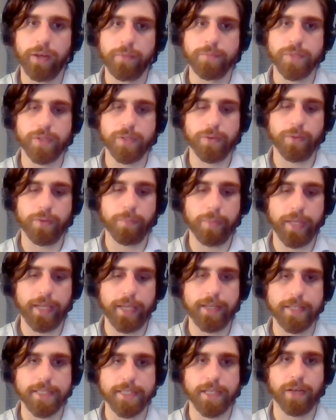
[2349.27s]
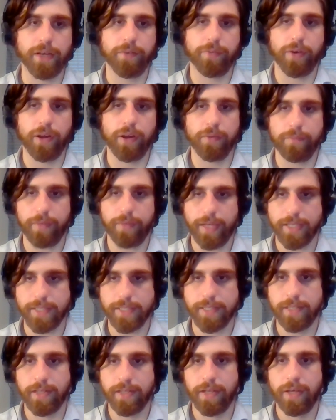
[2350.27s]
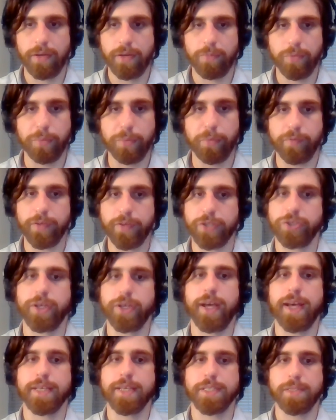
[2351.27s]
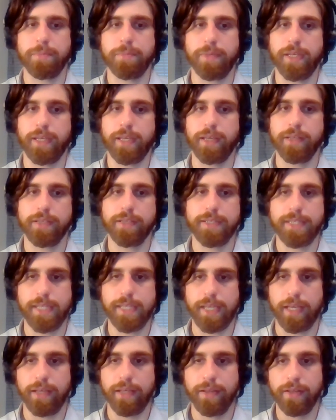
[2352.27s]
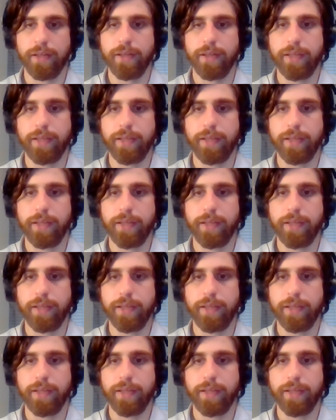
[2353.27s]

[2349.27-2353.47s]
So the plan itself on face, prima facie, has to be T.